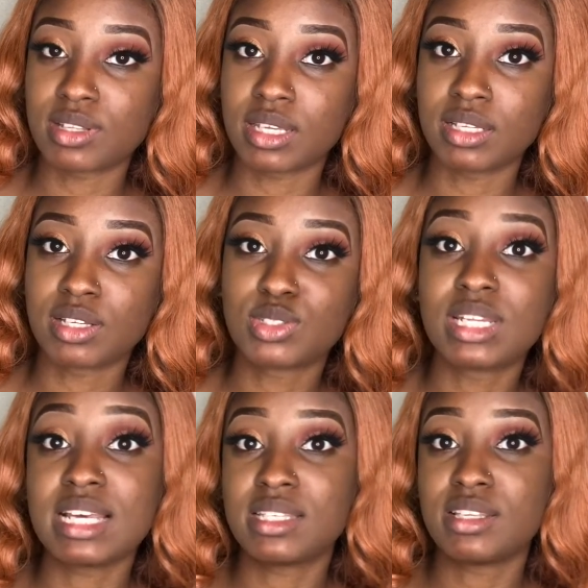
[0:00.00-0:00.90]
nothing. So
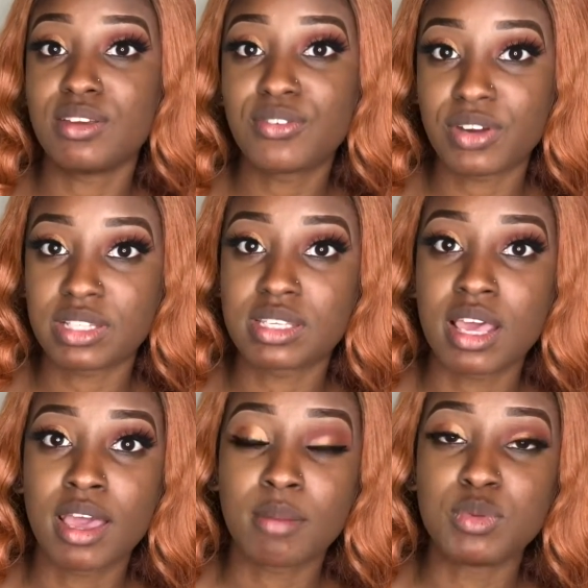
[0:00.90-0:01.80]
that's the difference
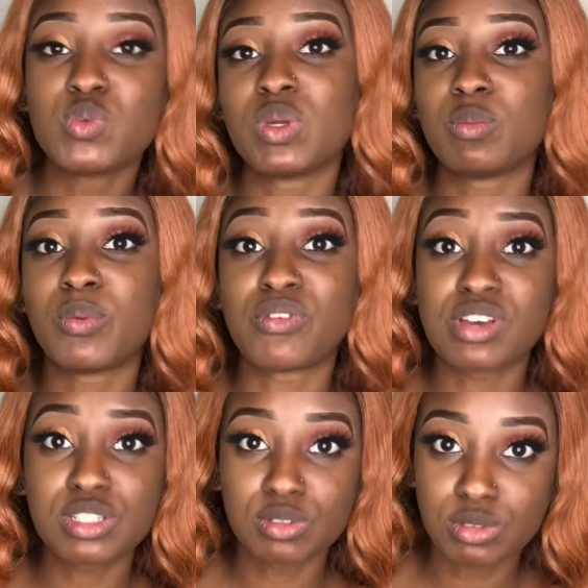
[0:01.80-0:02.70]
between when a
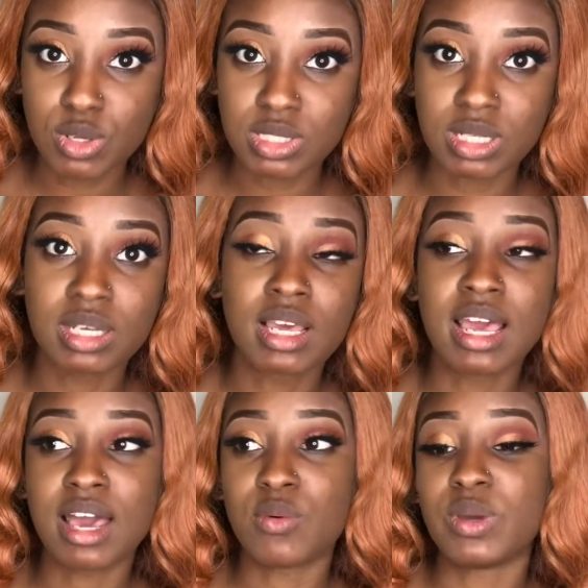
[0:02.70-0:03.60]
professional does it
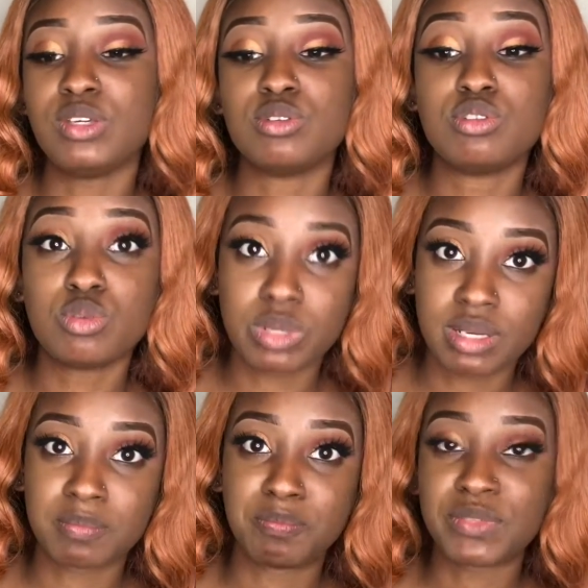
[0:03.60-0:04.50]
and when you do
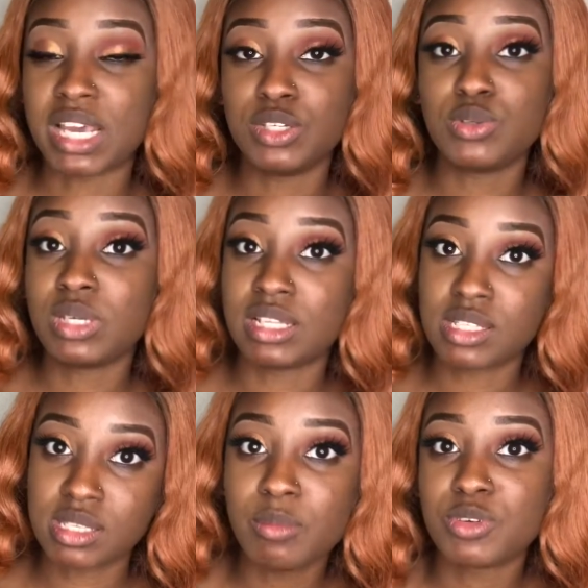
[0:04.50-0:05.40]
it and you don't get
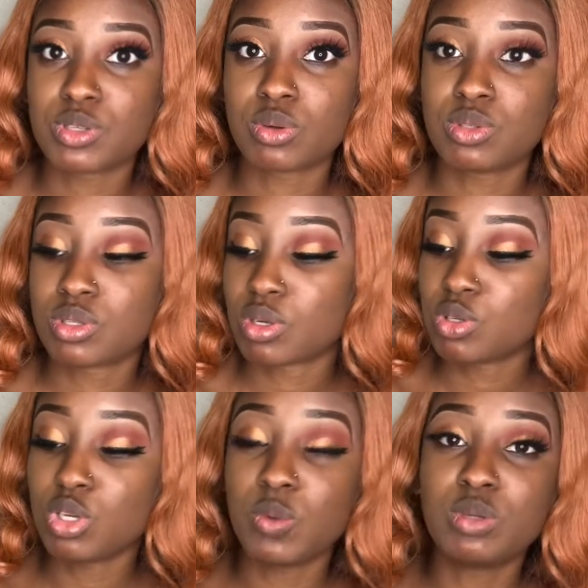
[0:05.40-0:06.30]
the same results.
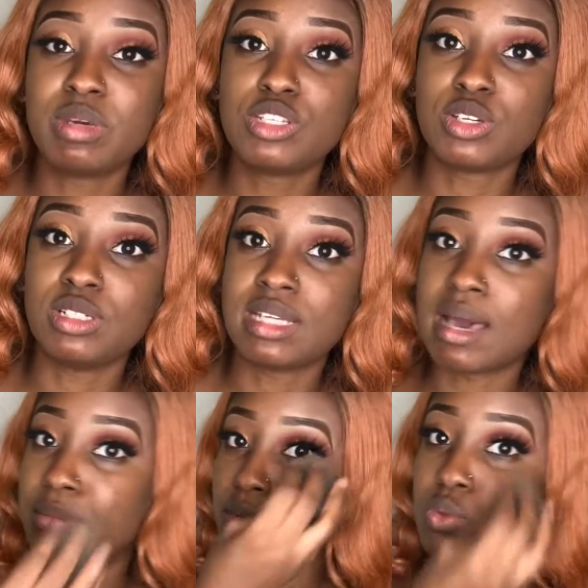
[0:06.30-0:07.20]
So you want to make sure you
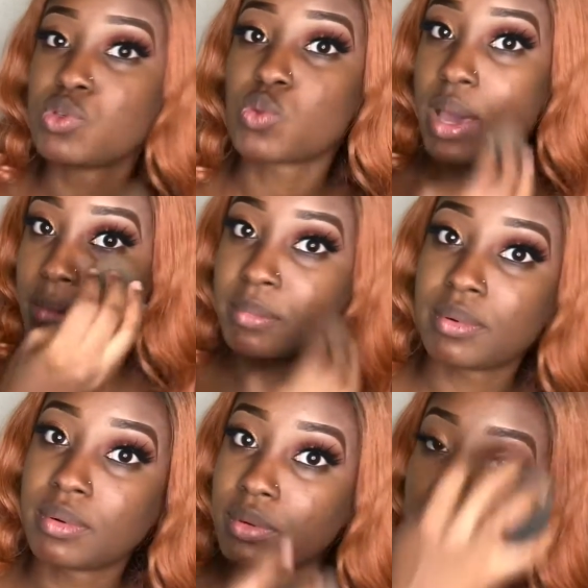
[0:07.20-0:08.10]
dab, don't swipe.
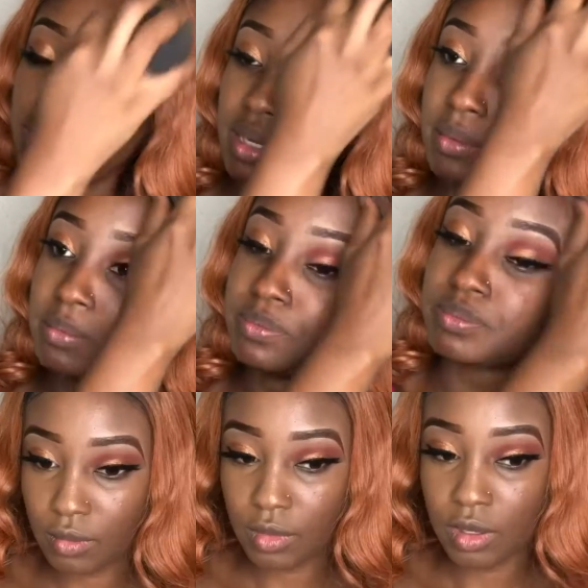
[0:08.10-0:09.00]
Okay?
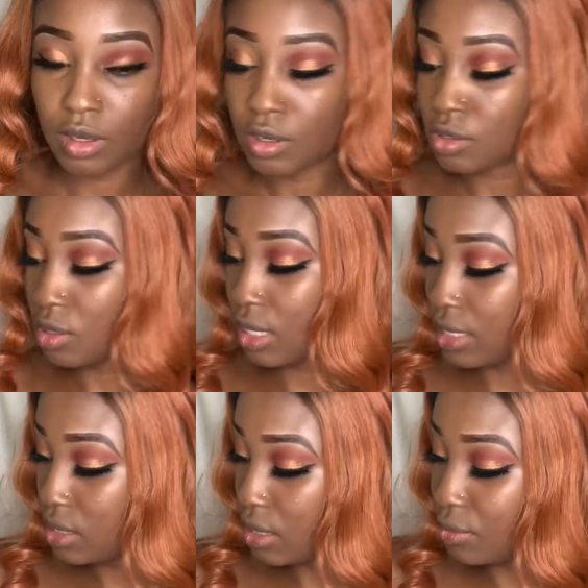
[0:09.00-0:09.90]
So
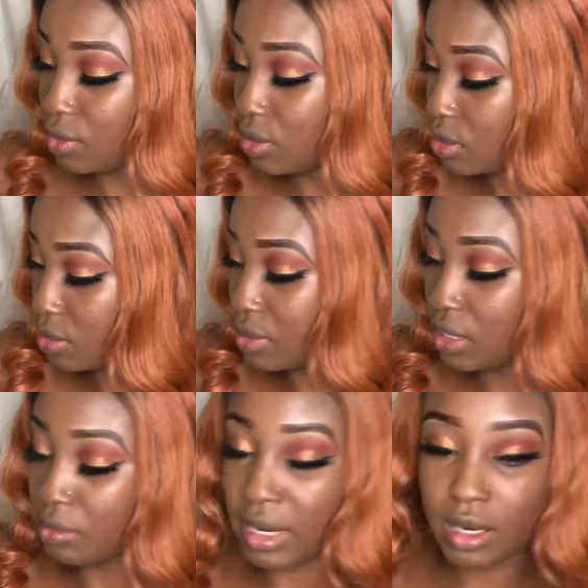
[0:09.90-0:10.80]
next thing I'm doing is I'm taking my